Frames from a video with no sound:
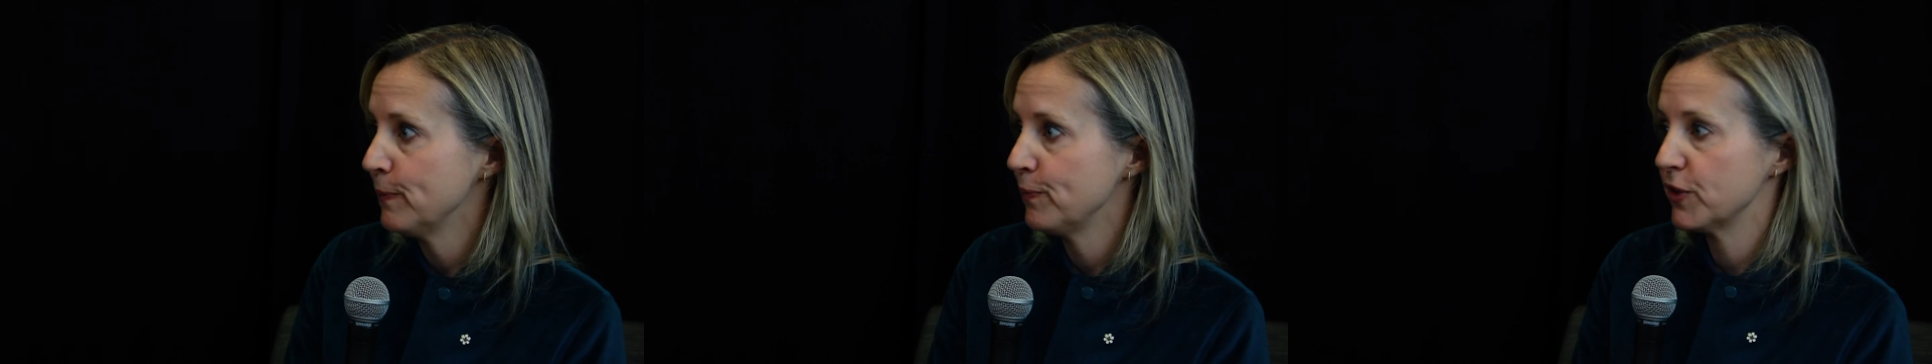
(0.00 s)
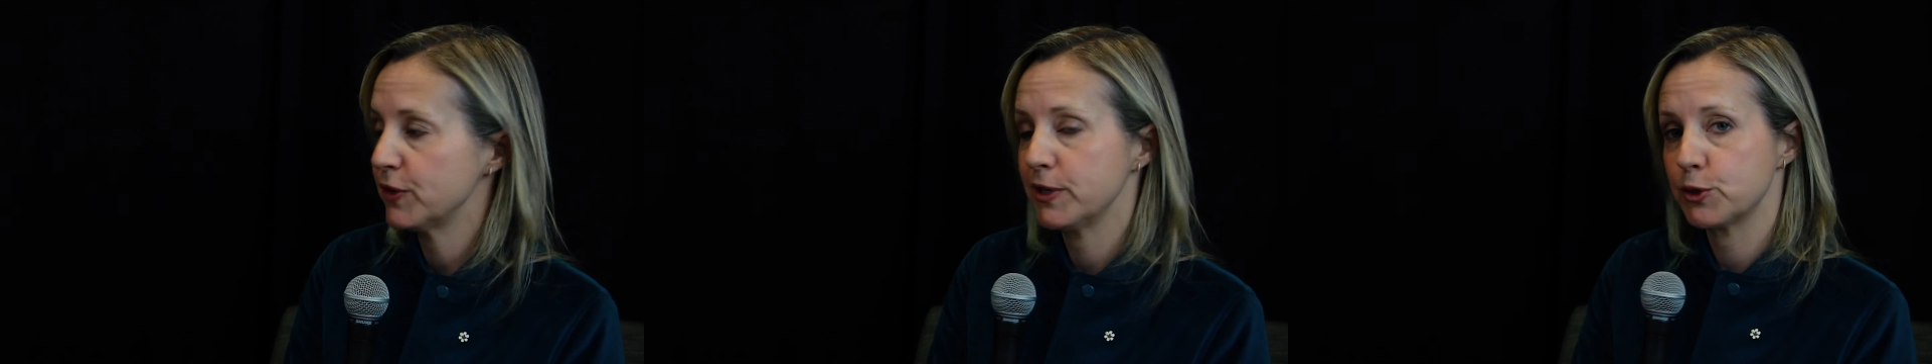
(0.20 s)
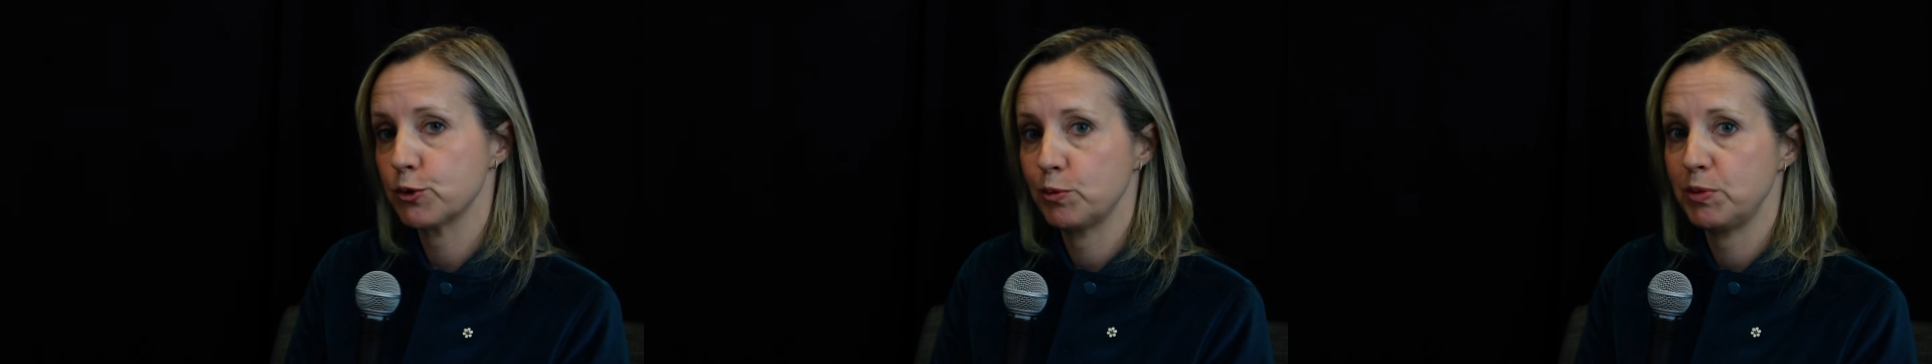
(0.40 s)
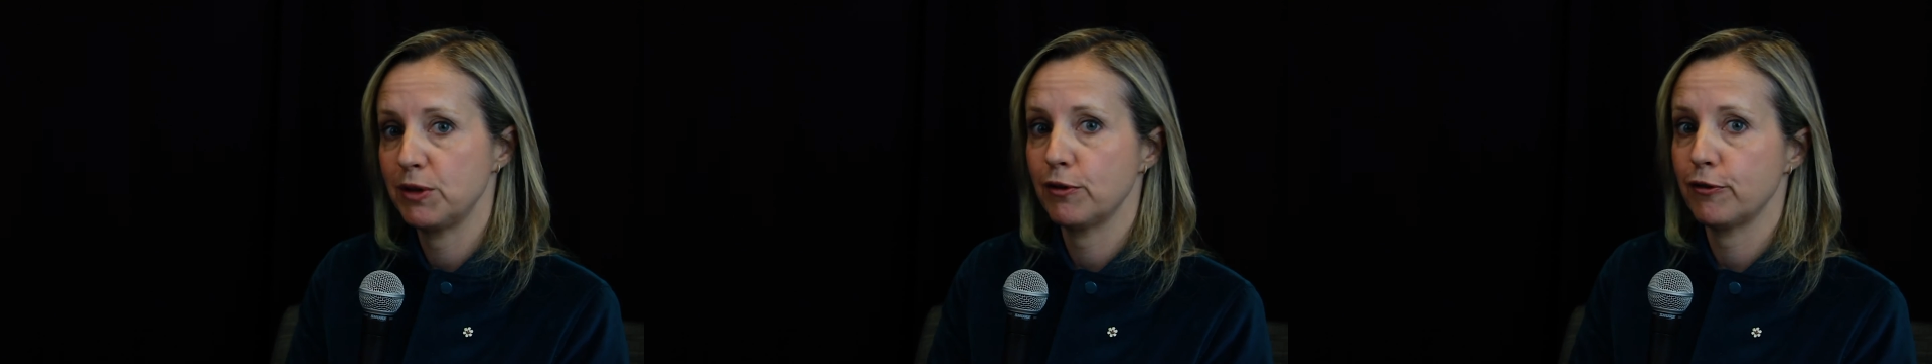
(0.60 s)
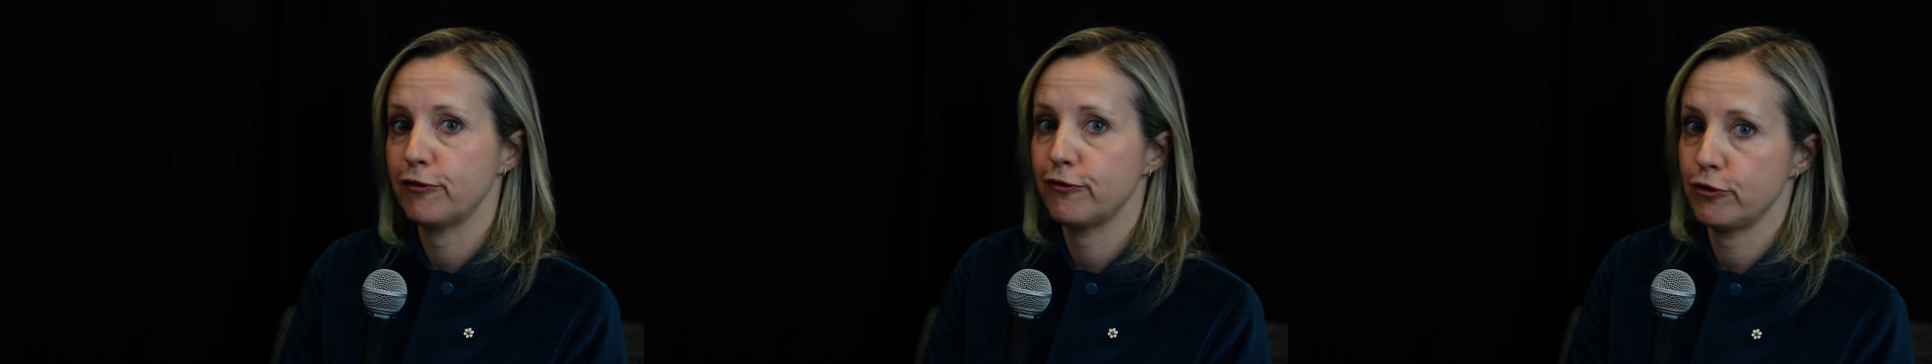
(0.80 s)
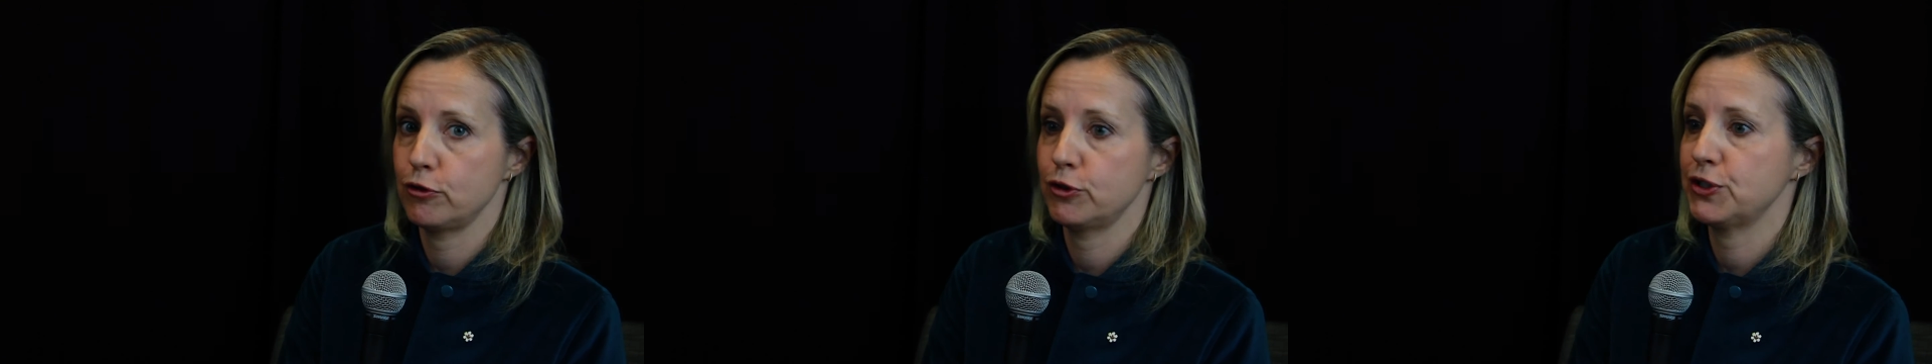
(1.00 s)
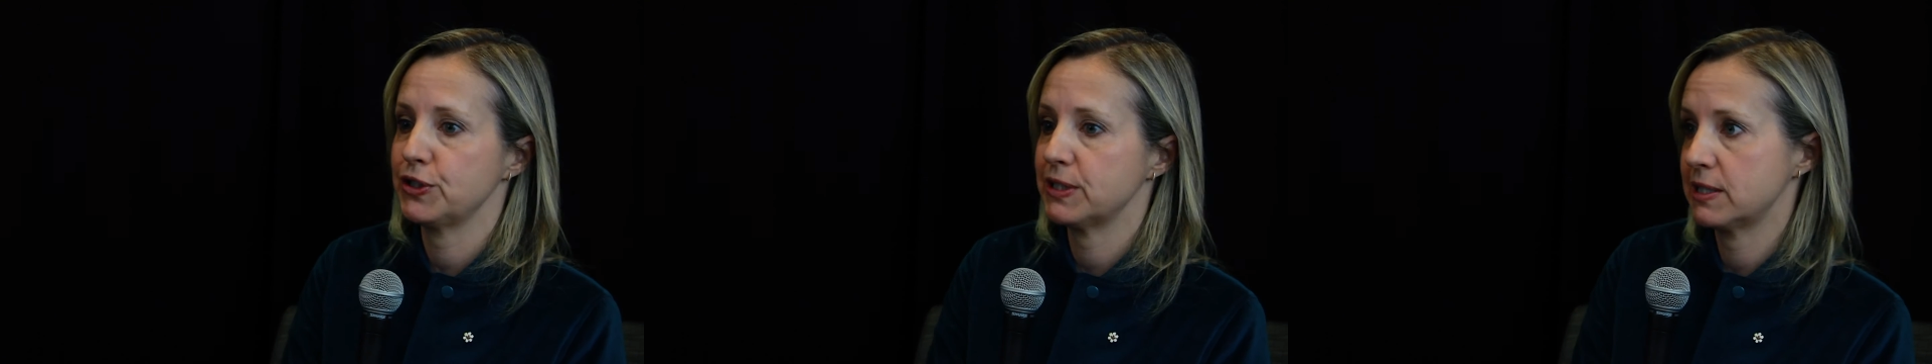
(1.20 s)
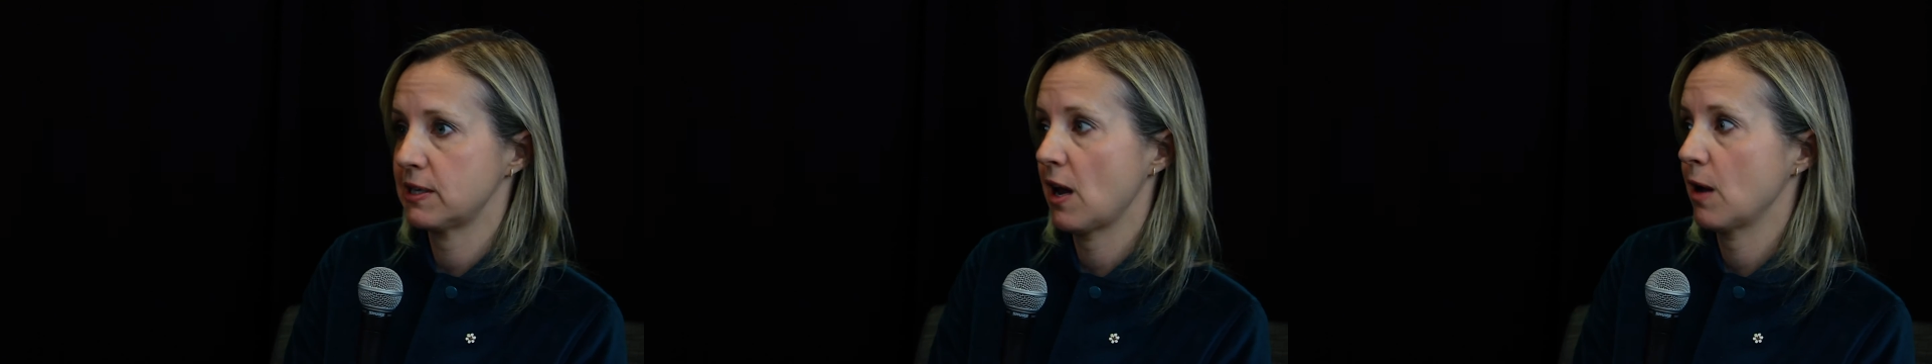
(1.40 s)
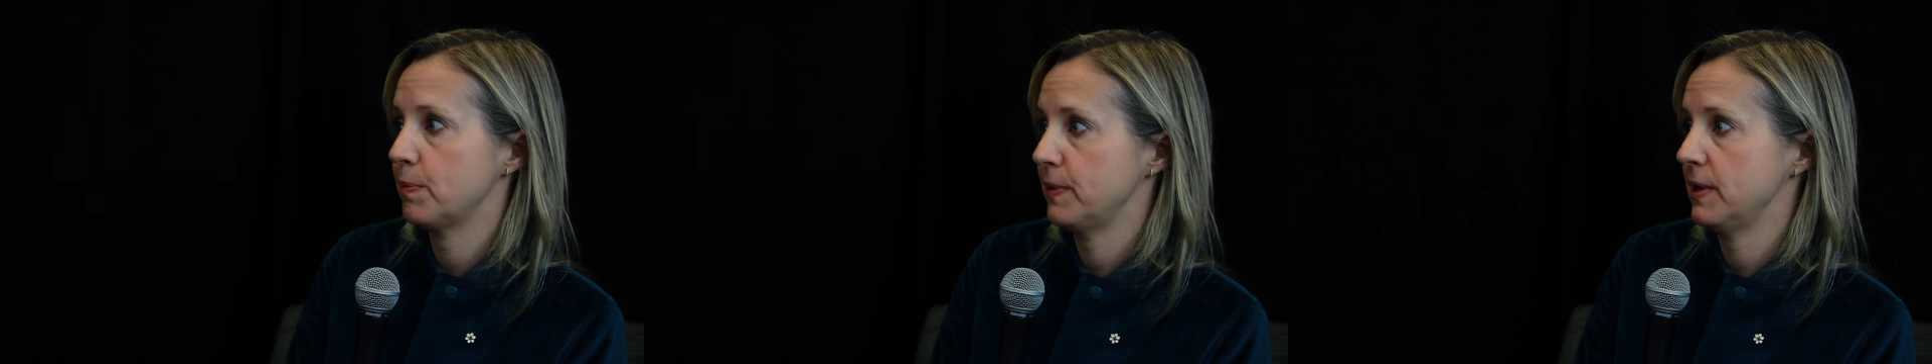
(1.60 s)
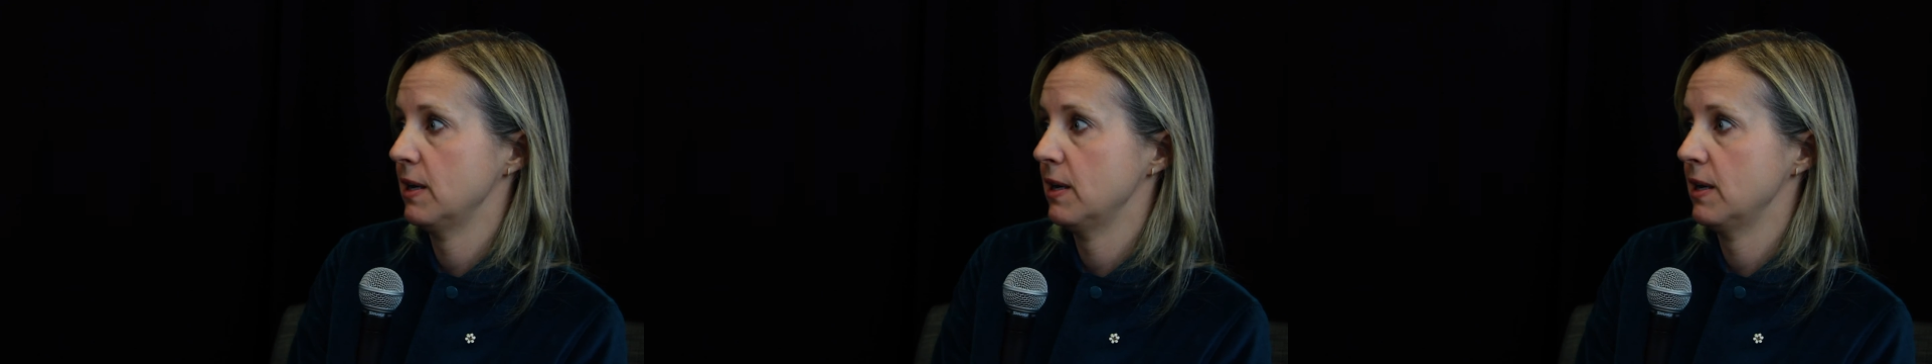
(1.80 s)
that this will be the first step